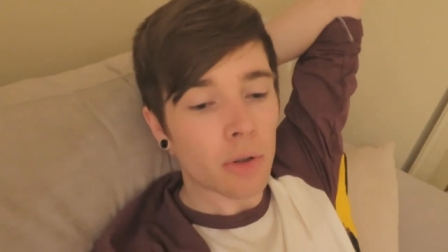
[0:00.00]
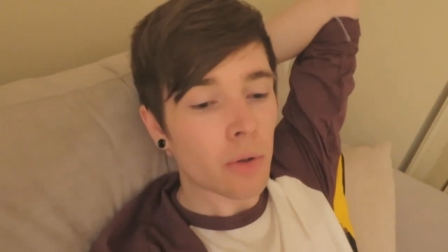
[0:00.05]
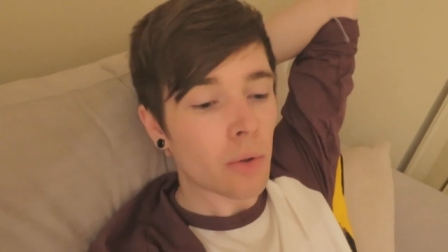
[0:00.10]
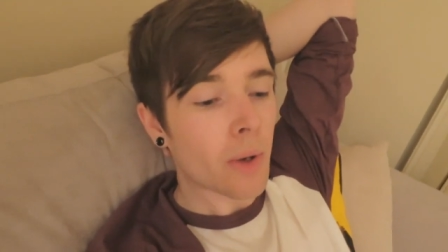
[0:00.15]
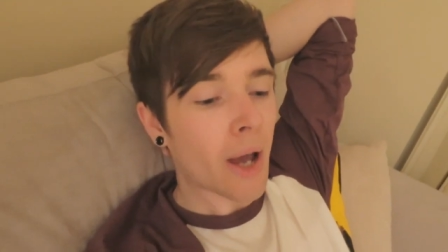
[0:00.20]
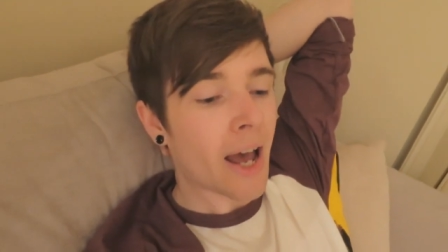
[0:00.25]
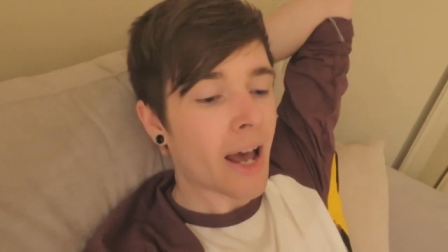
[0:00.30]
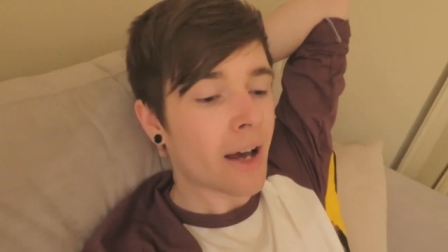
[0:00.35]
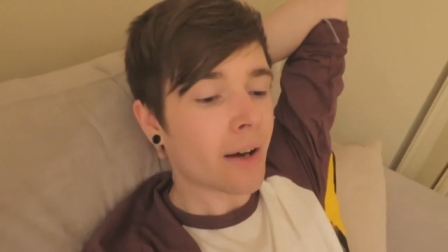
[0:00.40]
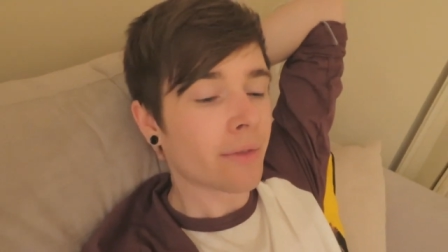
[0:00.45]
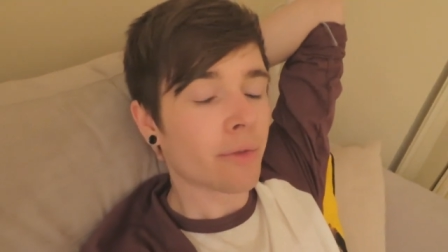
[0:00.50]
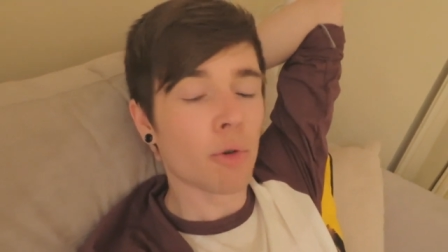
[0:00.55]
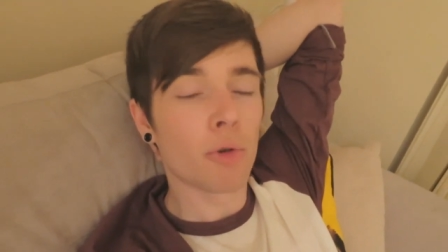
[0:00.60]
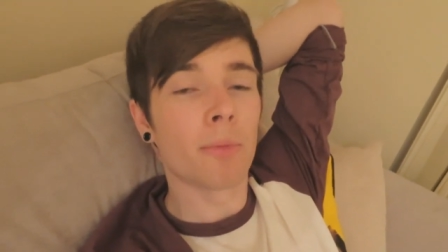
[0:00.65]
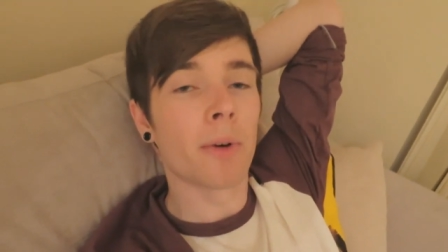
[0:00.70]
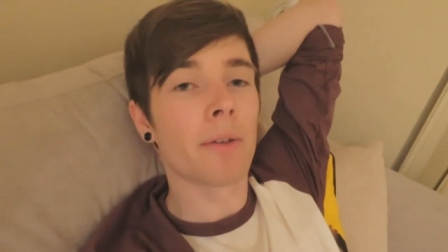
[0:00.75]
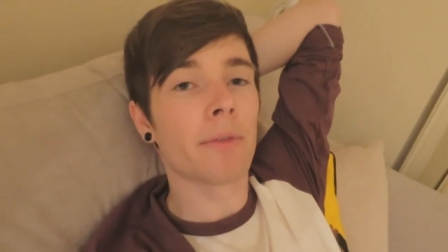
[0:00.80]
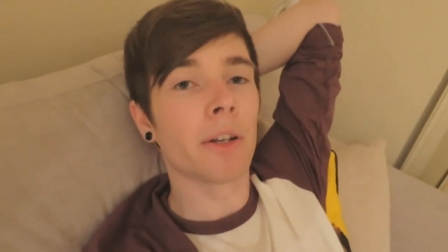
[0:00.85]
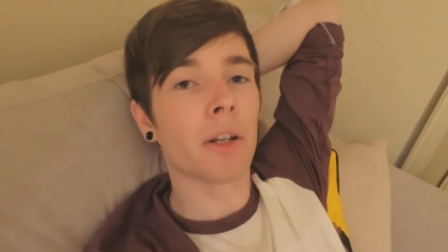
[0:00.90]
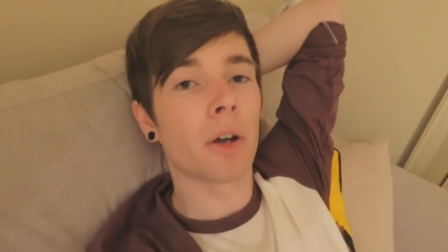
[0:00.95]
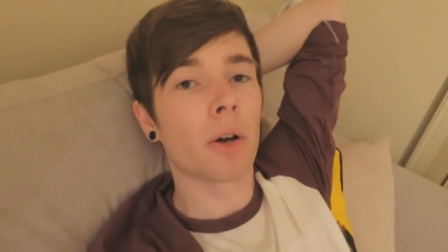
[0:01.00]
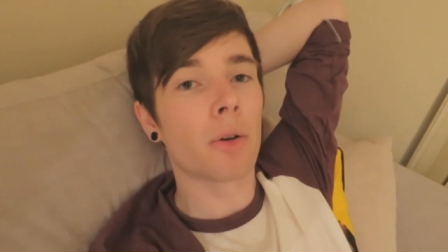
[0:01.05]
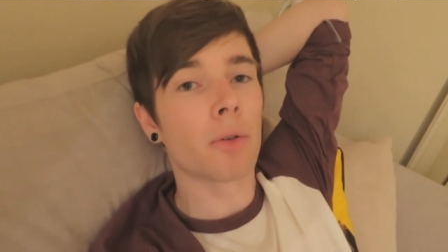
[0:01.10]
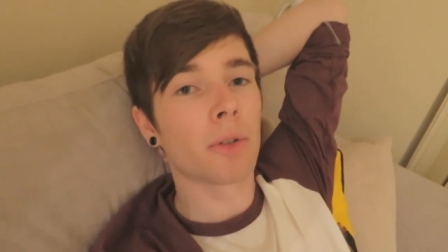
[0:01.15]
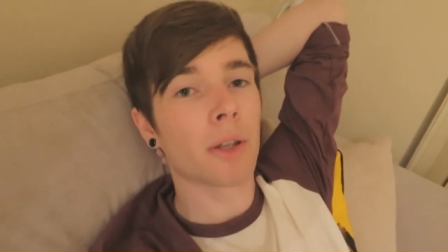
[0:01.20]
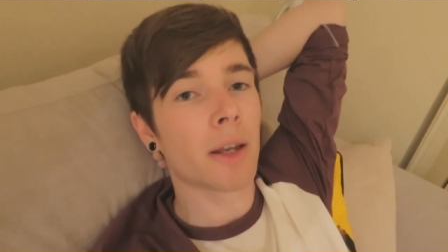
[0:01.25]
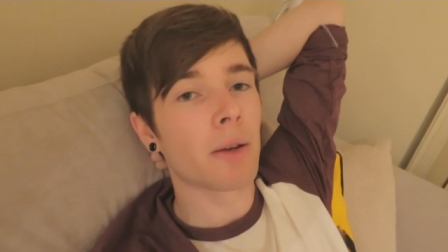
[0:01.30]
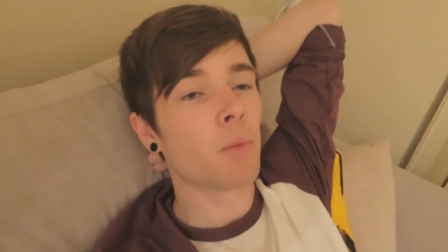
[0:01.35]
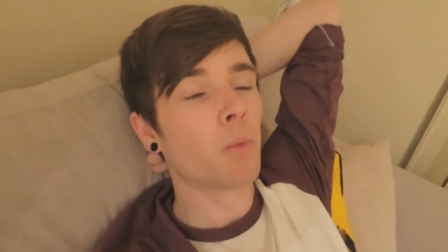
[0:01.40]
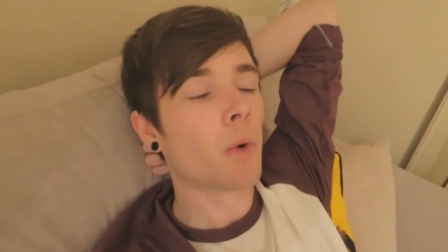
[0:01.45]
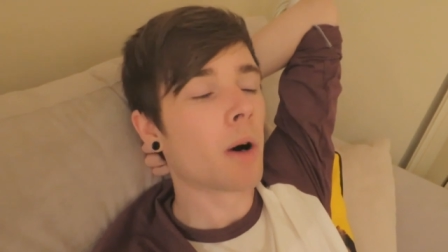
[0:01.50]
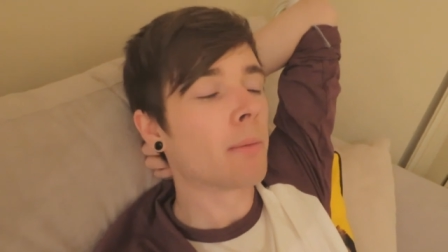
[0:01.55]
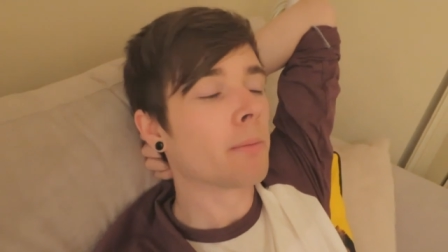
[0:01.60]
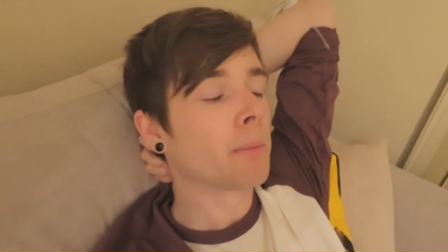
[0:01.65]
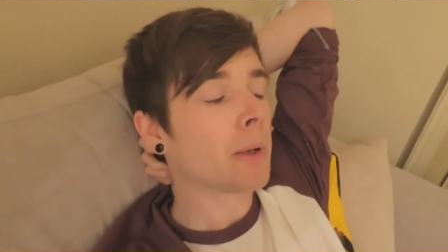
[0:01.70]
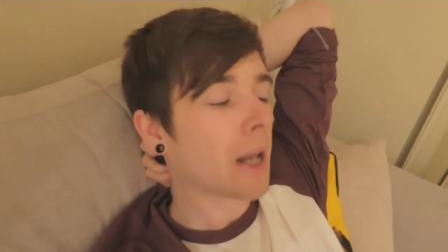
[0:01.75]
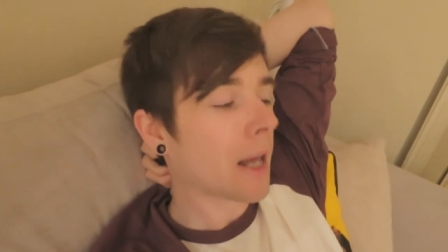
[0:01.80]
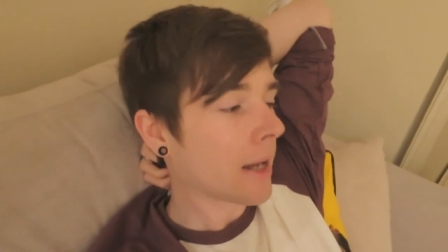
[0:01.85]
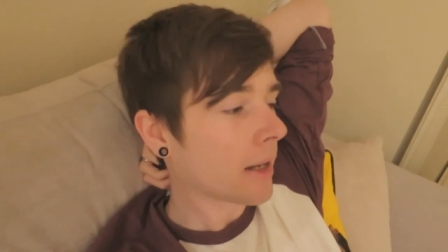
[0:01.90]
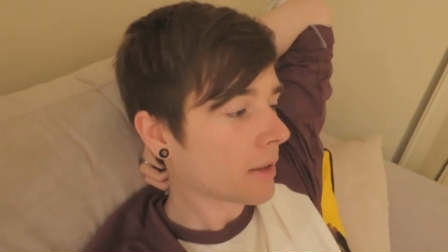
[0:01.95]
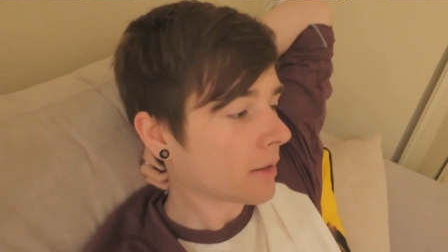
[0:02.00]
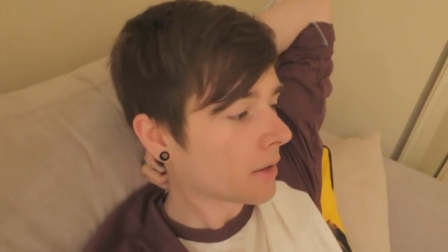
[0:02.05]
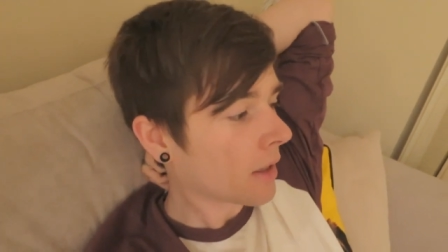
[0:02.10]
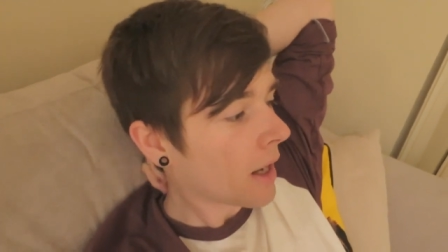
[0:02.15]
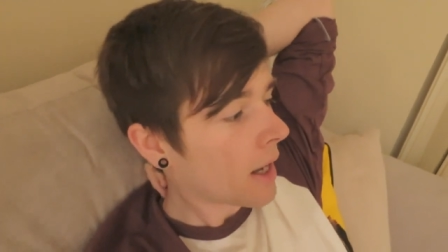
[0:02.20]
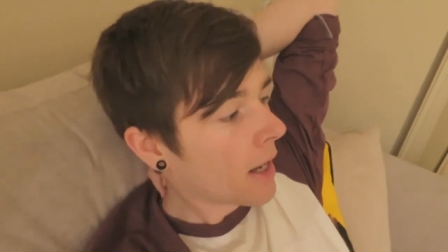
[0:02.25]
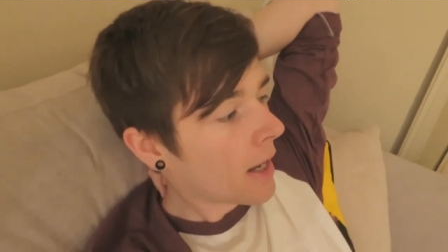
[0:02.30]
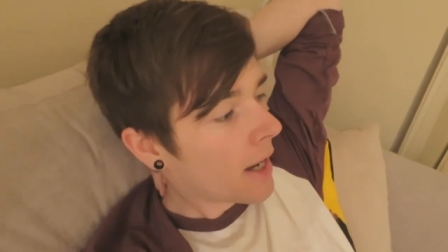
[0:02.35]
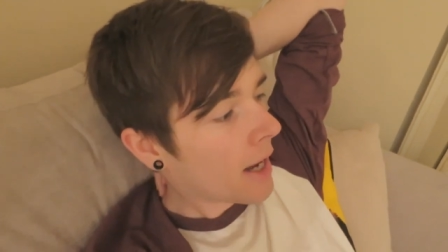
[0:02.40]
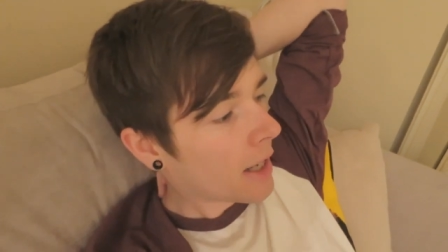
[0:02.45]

to have all my videos in one place.